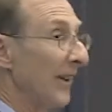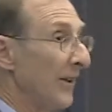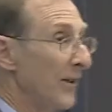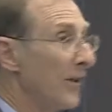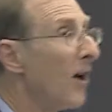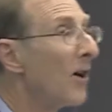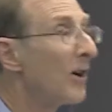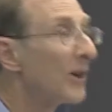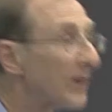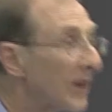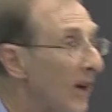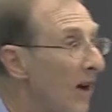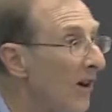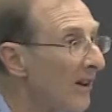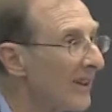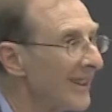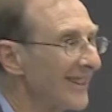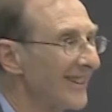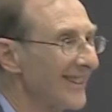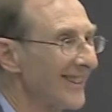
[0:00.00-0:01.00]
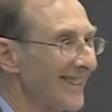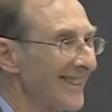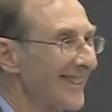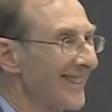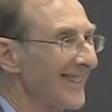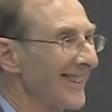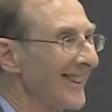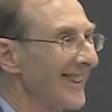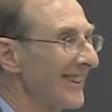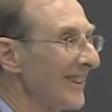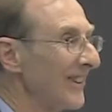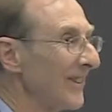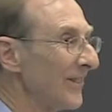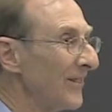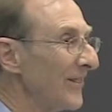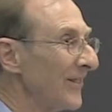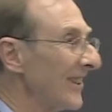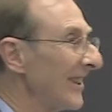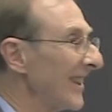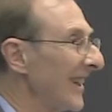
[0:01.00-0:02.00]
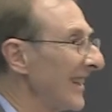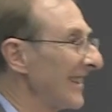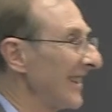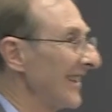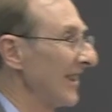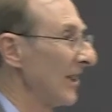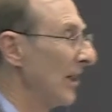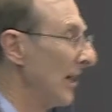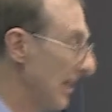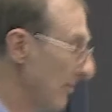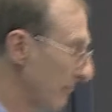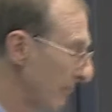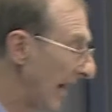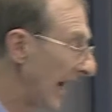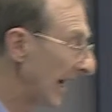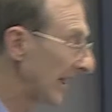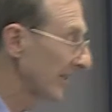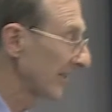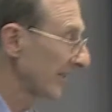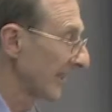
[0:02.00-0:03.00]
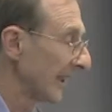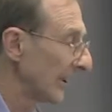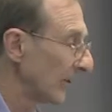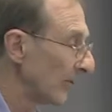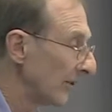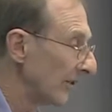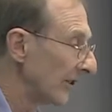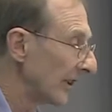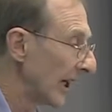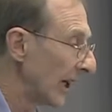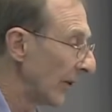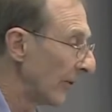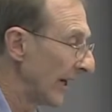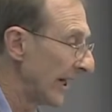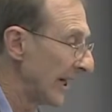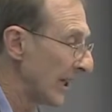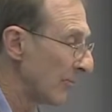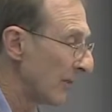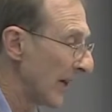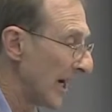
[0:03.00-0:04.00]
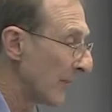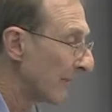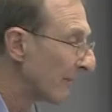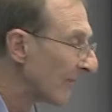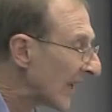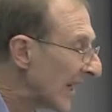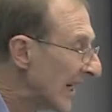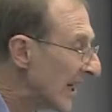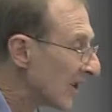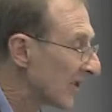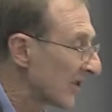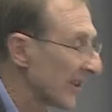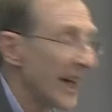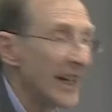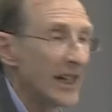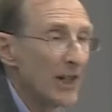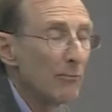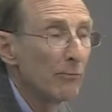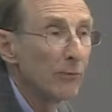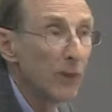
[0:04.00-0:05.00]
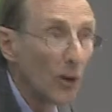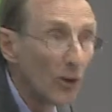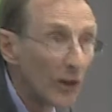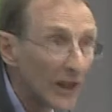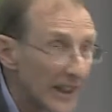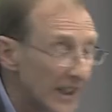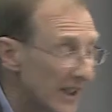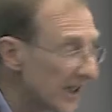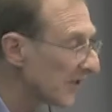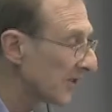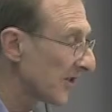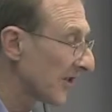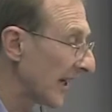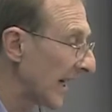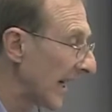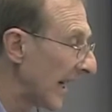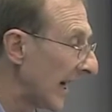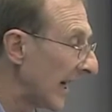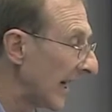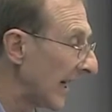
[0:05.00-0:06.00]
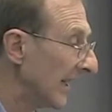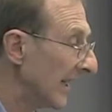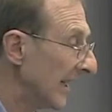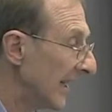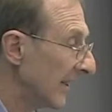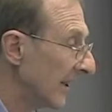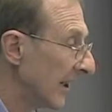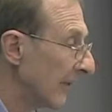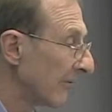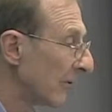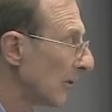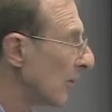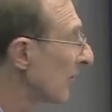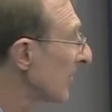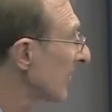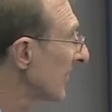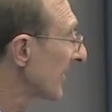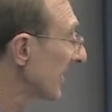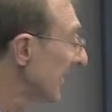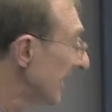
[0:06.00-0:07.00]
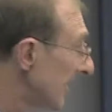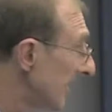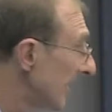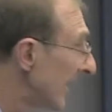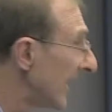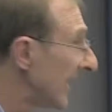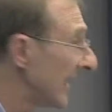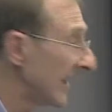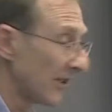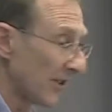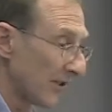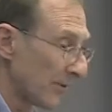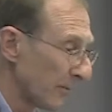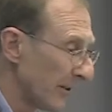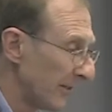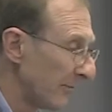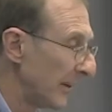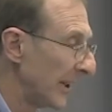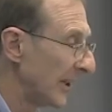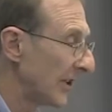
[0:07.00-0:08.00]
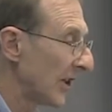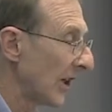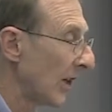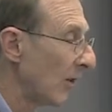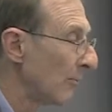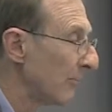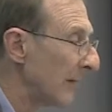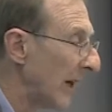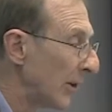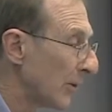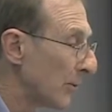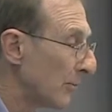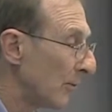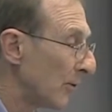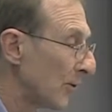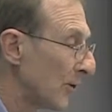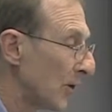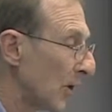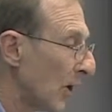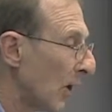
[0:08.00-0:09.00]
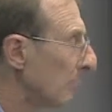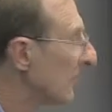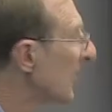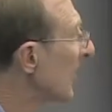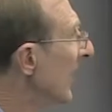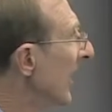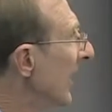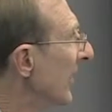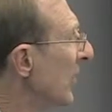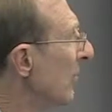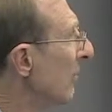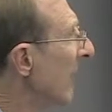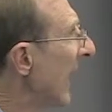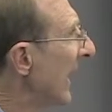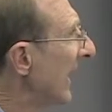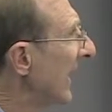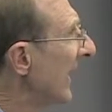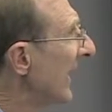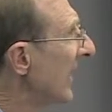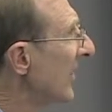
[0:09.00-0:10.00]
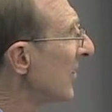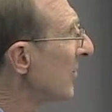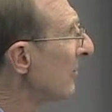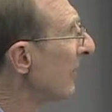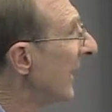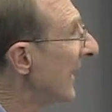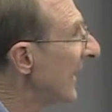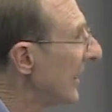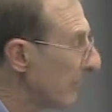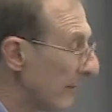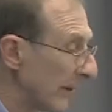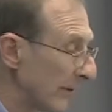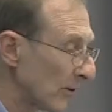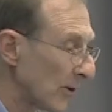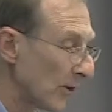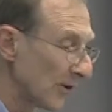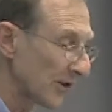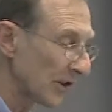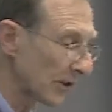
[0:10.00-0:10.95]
yeah, nongkrong, just uh, you couldn't get the parts. They couldn't go anywhere. State employees, uh, of course, did need, as we've been told, multiple jobs to make ends meet. But, of